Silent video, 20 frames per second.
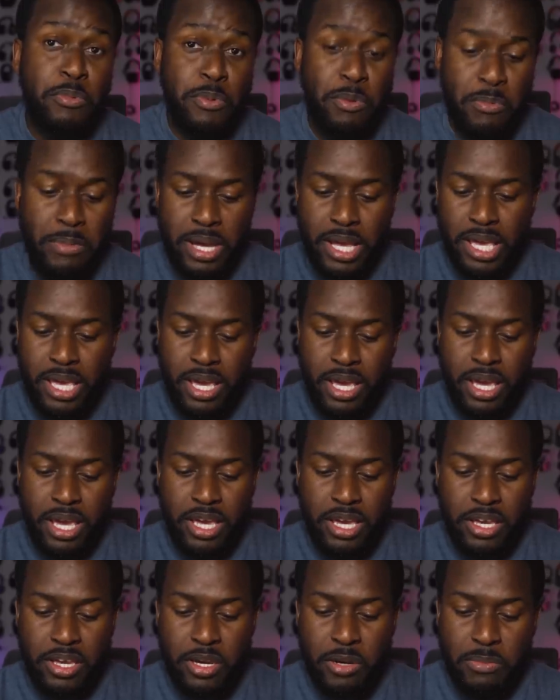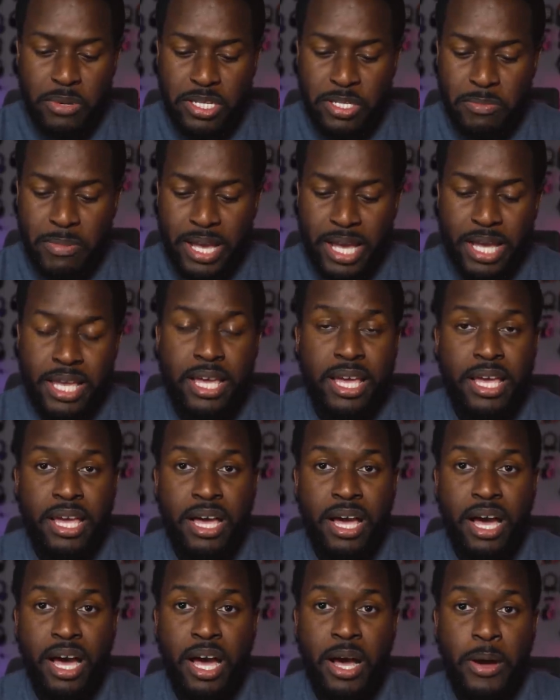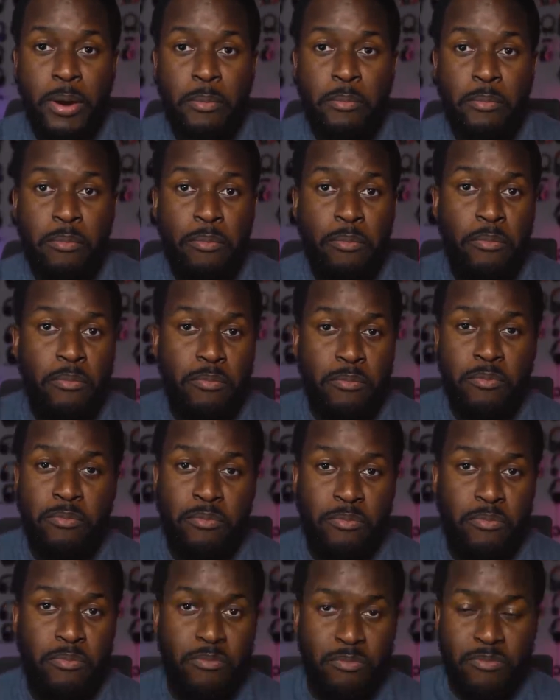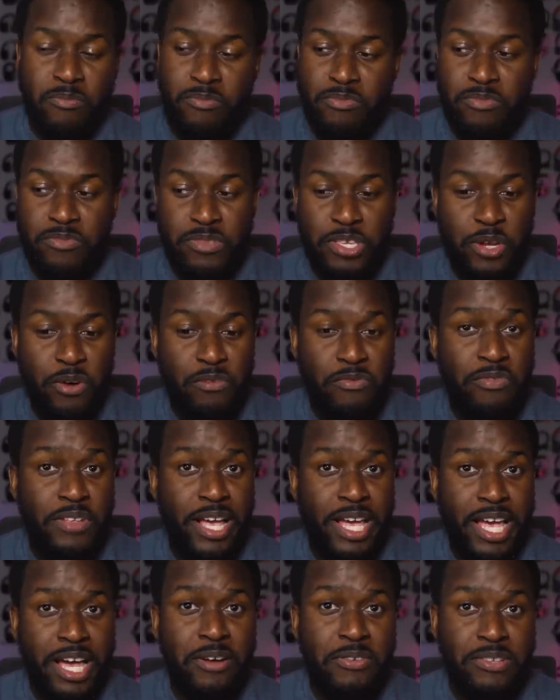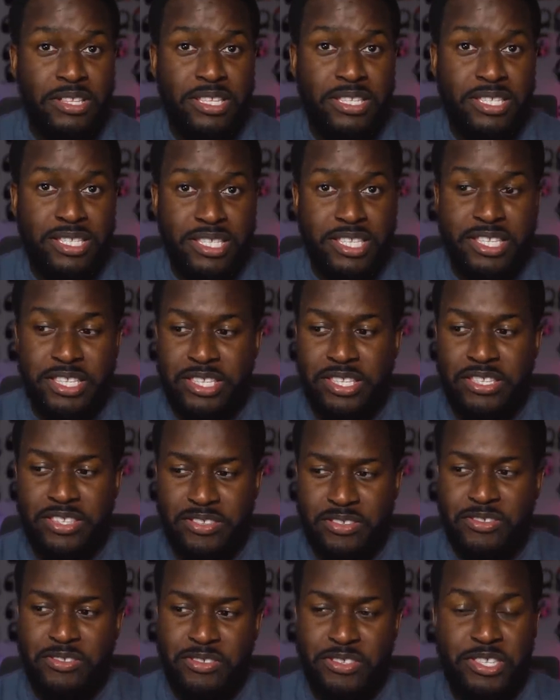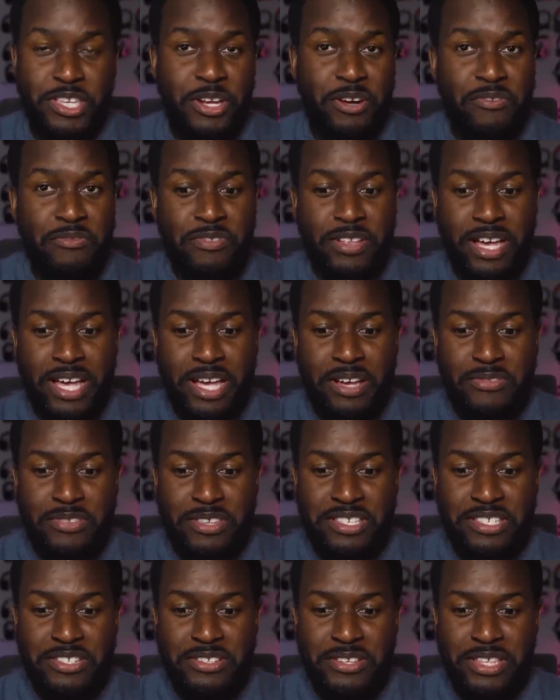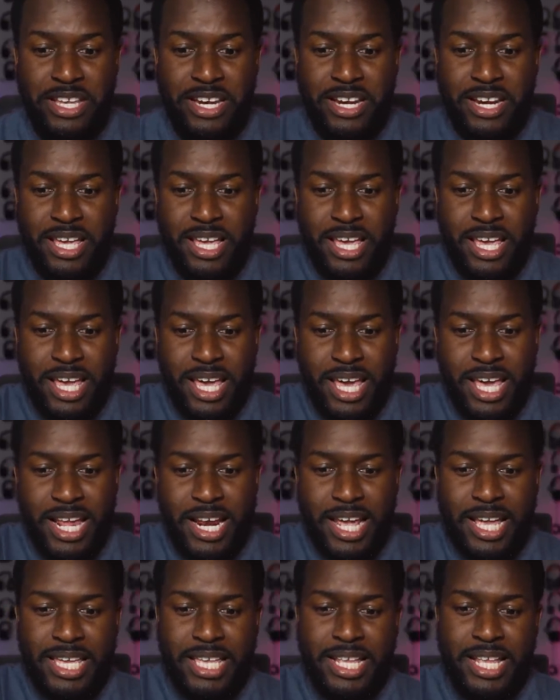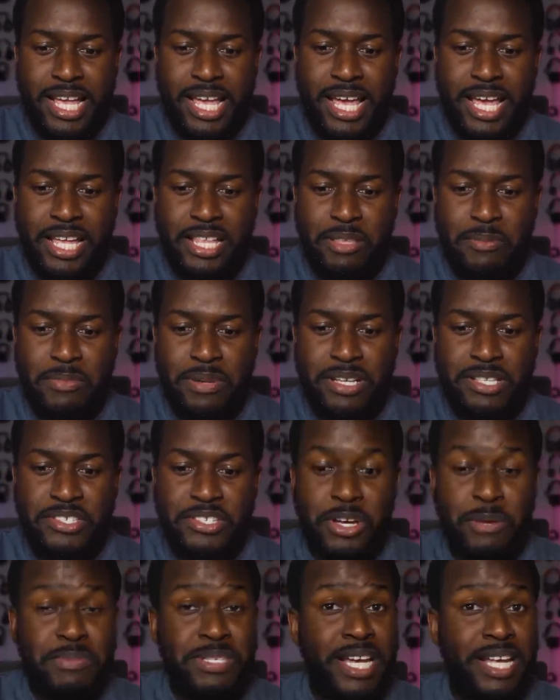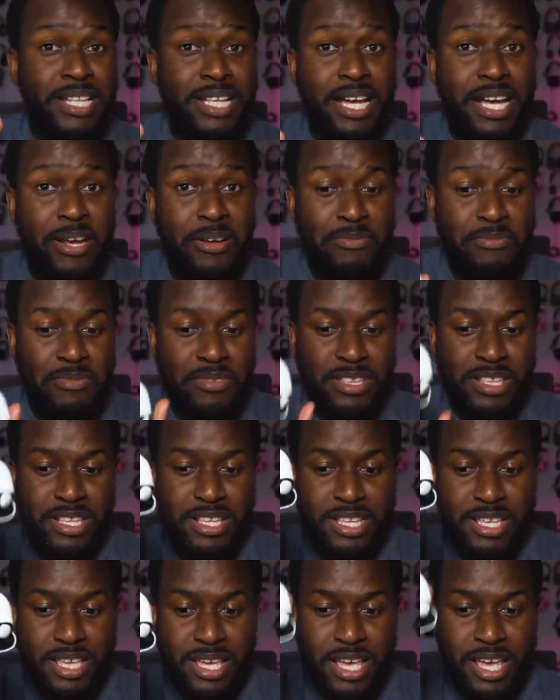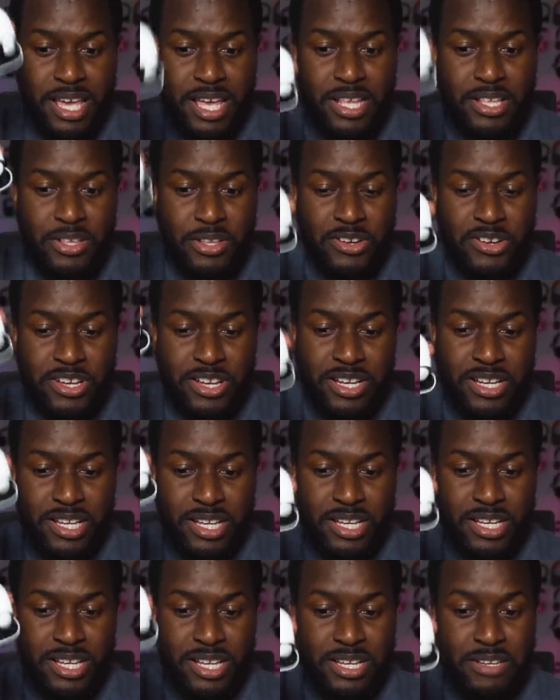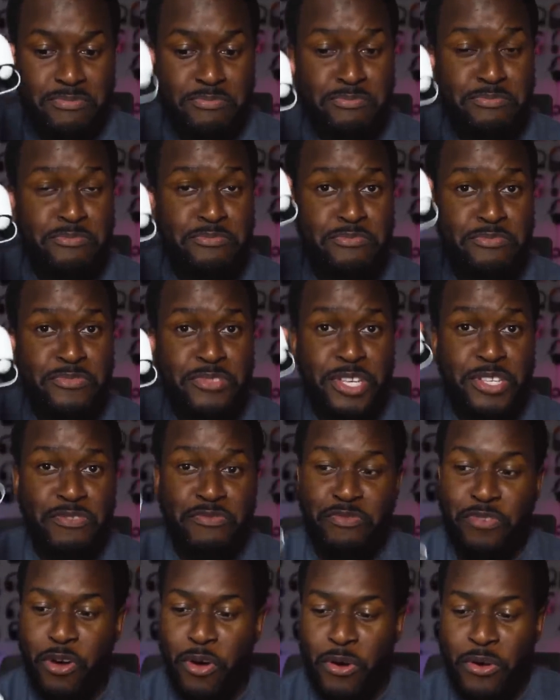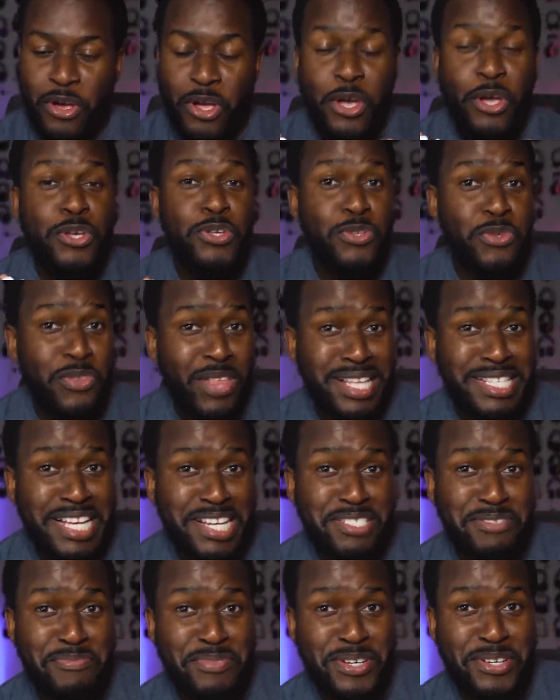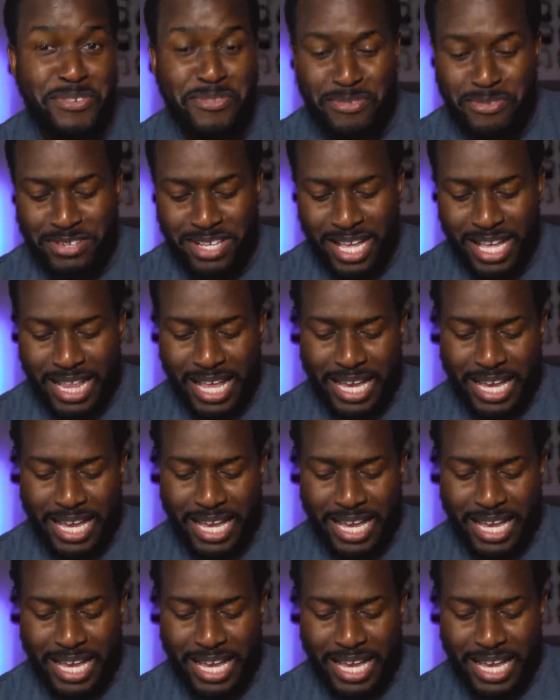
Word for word: gonna put my earbuds back. Um, they don't fly out. They don't fly out. They're still there. And I can hang the buds upside down and look, doesn't fall. So that's actually pretty cool. I